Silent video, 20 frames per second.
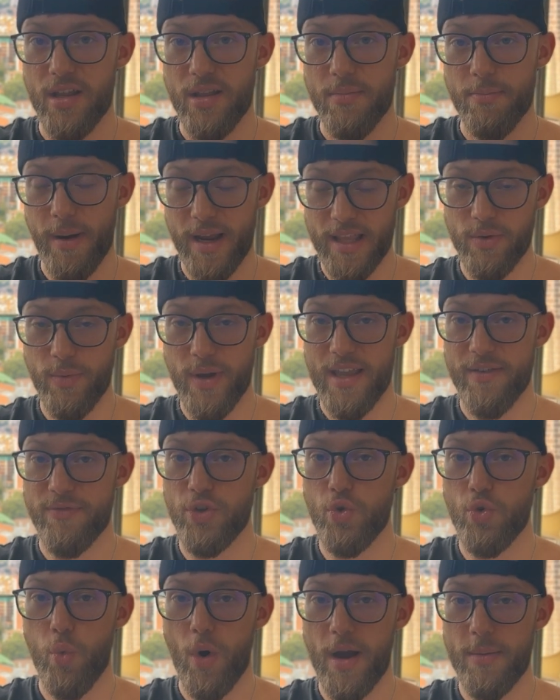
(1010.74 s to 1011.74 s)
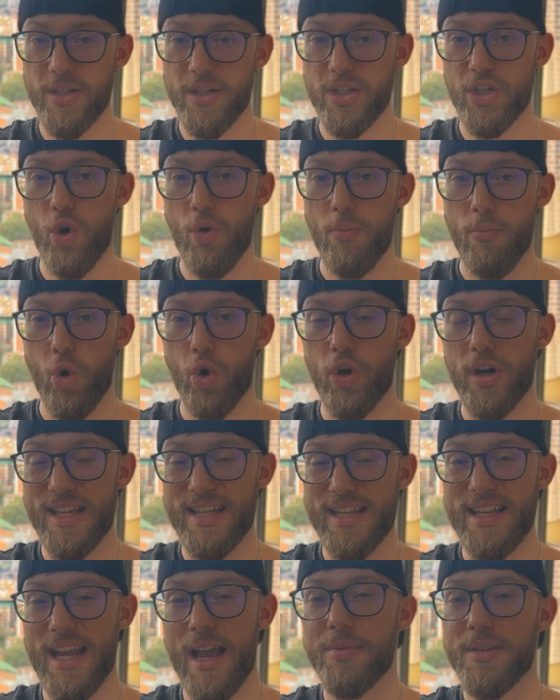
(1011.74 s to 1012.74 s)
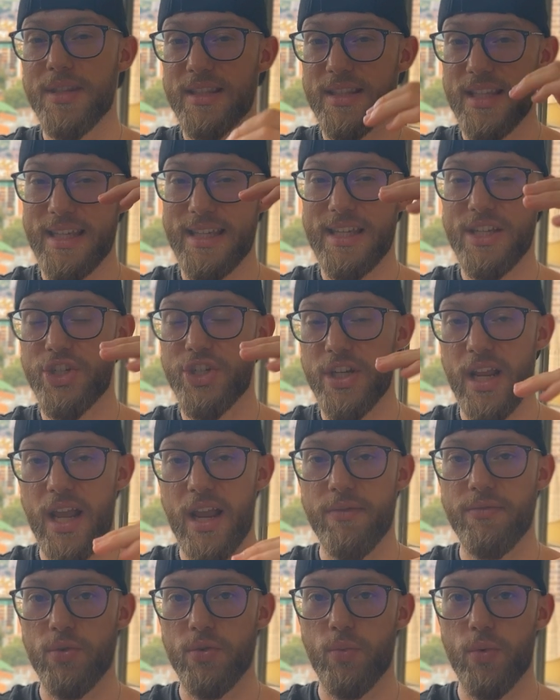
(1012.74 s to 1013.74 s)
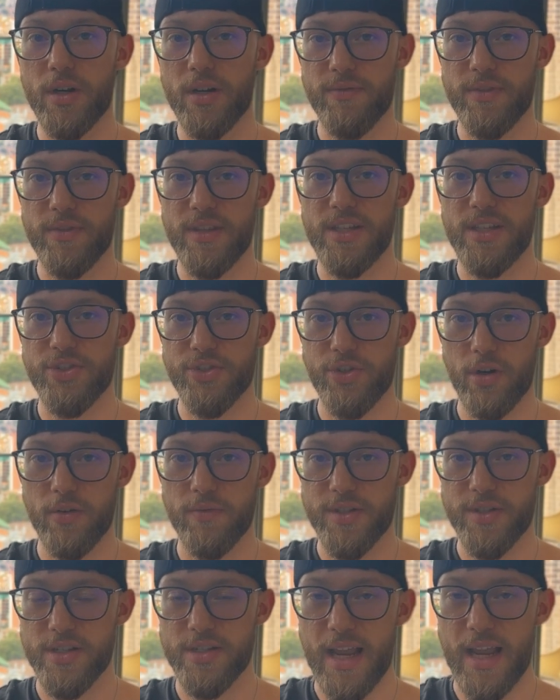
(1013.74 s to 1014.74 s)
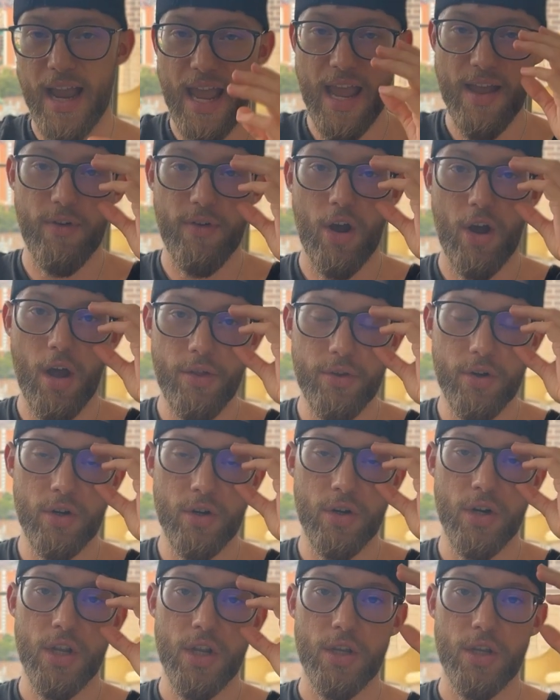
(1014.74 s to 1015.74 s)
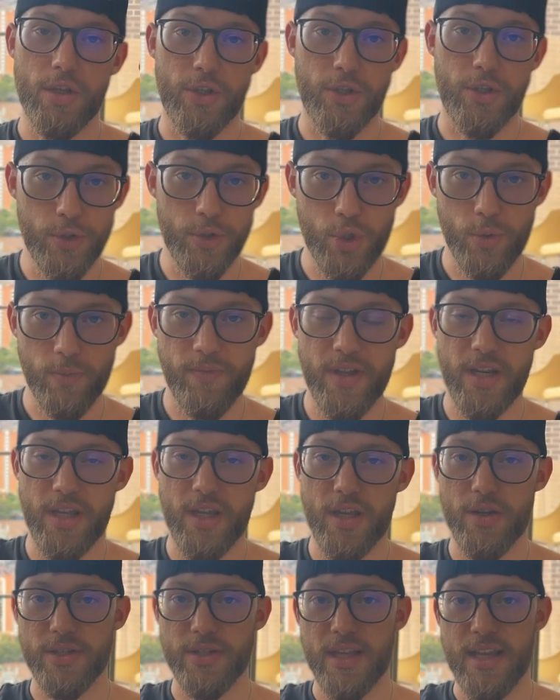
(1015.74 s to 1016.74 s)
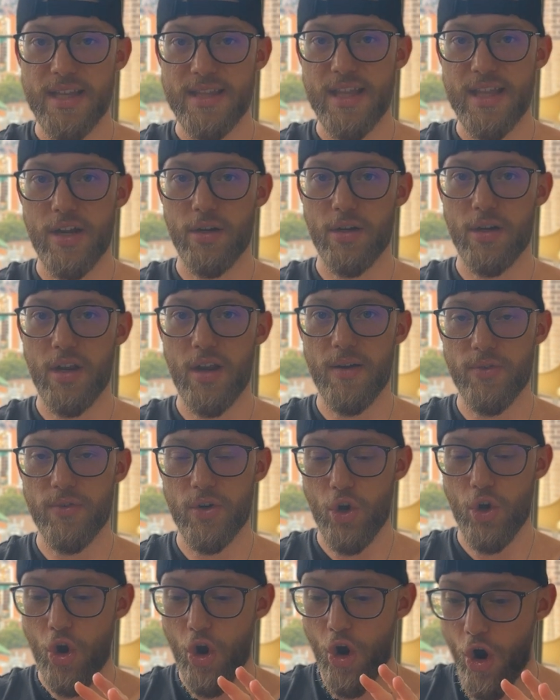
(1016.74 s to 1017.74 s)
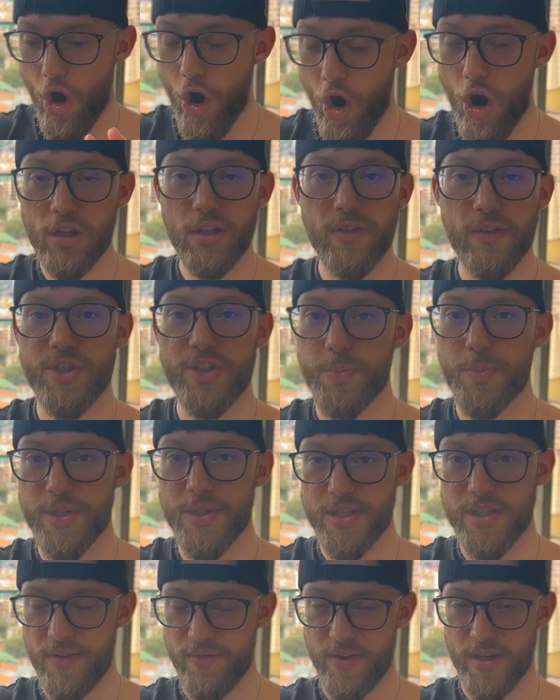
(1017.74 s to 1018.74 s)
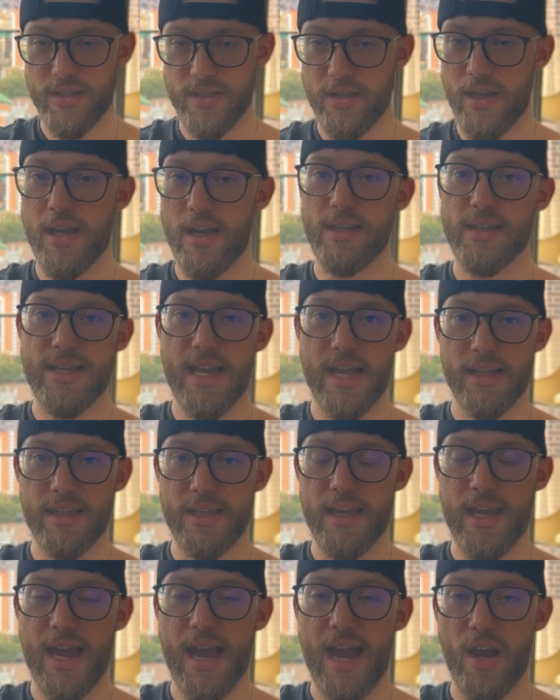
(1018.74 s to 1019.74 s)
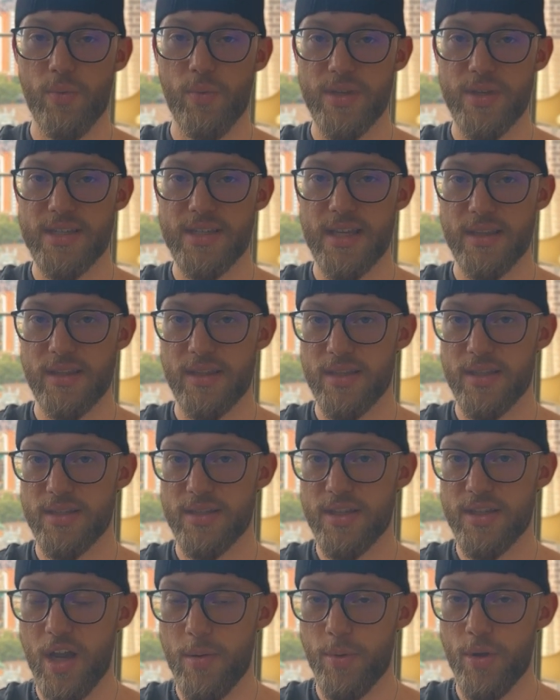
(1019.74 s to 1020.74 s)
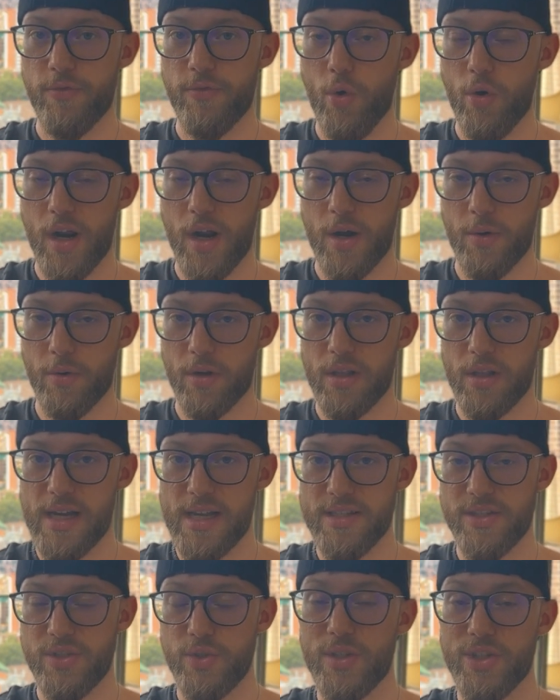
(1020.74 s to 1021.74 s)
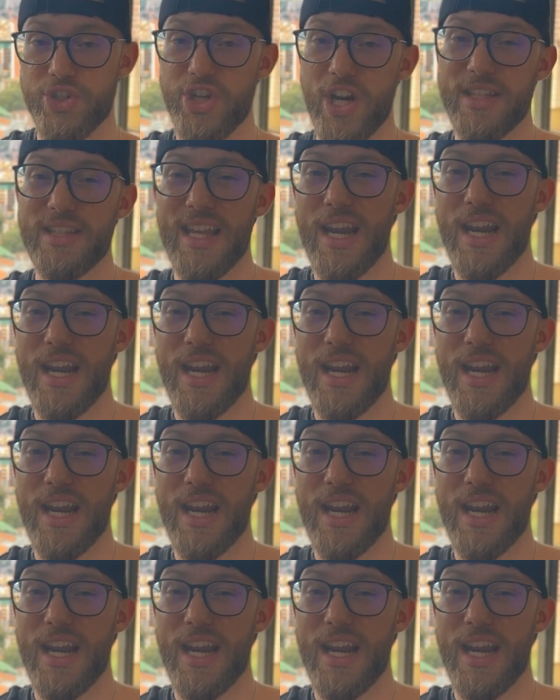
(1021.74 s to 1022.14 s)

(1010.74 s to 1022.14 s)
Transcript: by the way, if you want me to go more in depth into each and every one of these services, I have other YouTube videos that are covering all of the specifics on exactly how we set this up for our clients. You can check that